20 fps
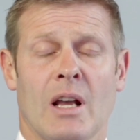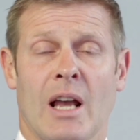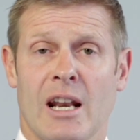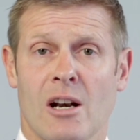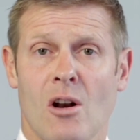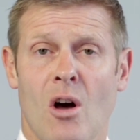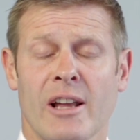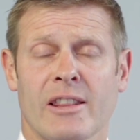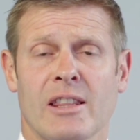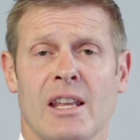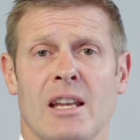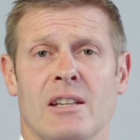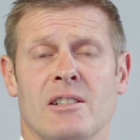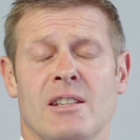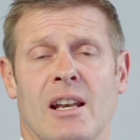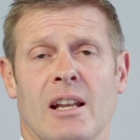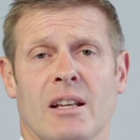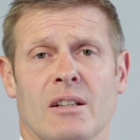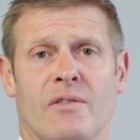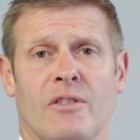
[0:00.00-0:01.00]
And like the
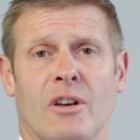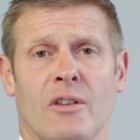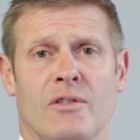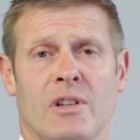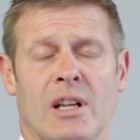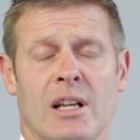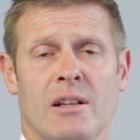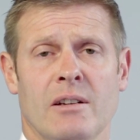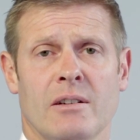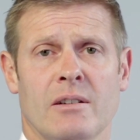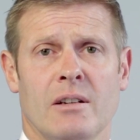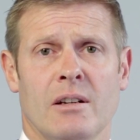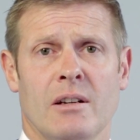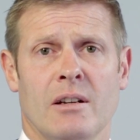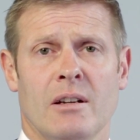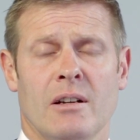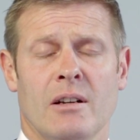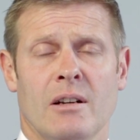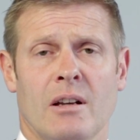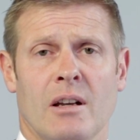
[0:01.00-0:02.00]
NZX50,
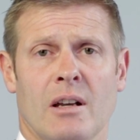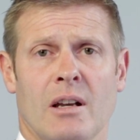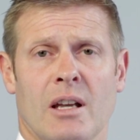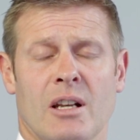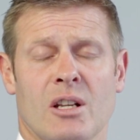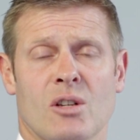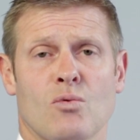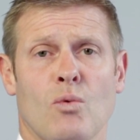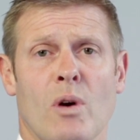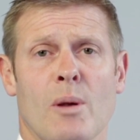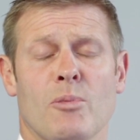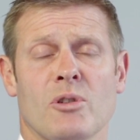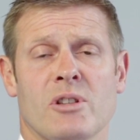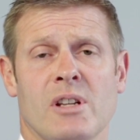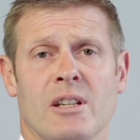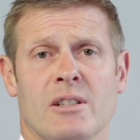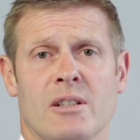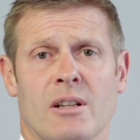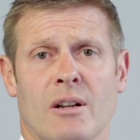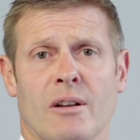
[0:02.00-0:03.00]
it is
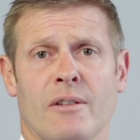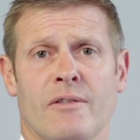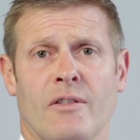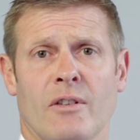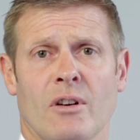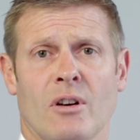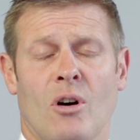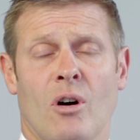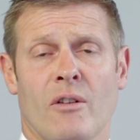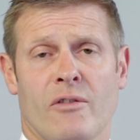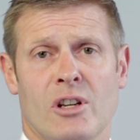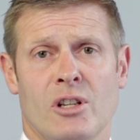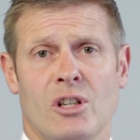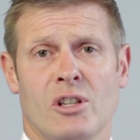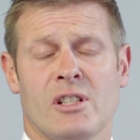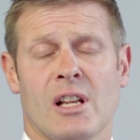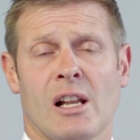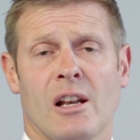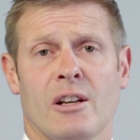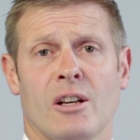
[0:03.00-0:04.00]
representative of the
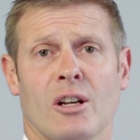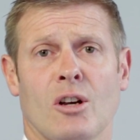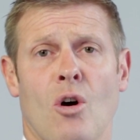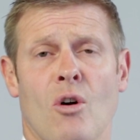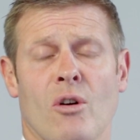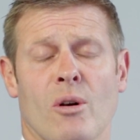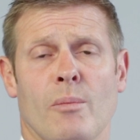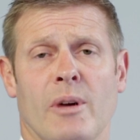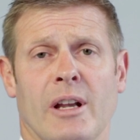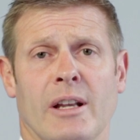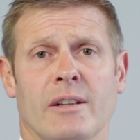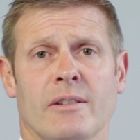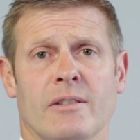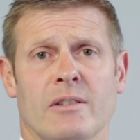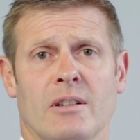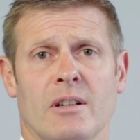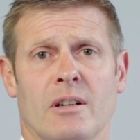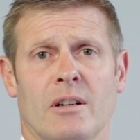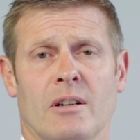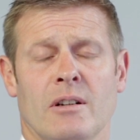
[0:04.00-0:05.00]
New Zealand economy,
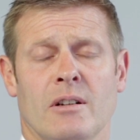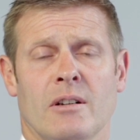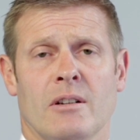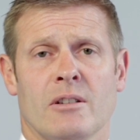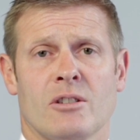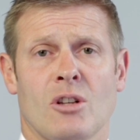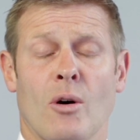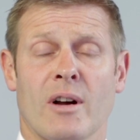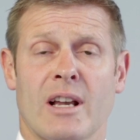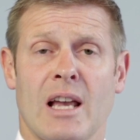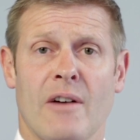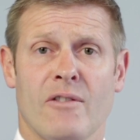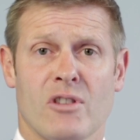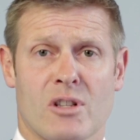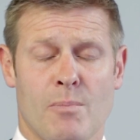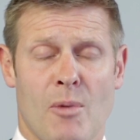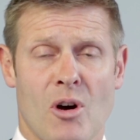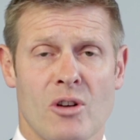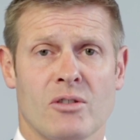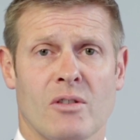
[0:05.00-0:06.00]
so it
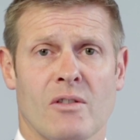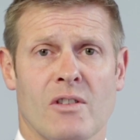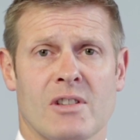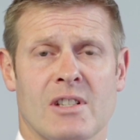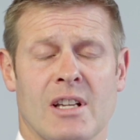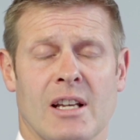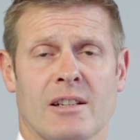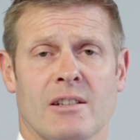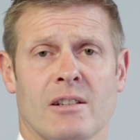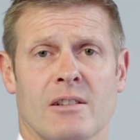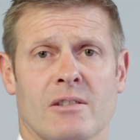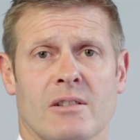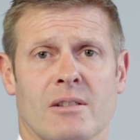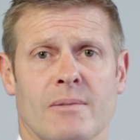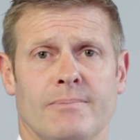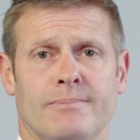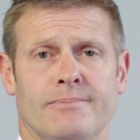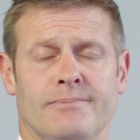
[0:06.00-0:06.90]
covers most of the sectors.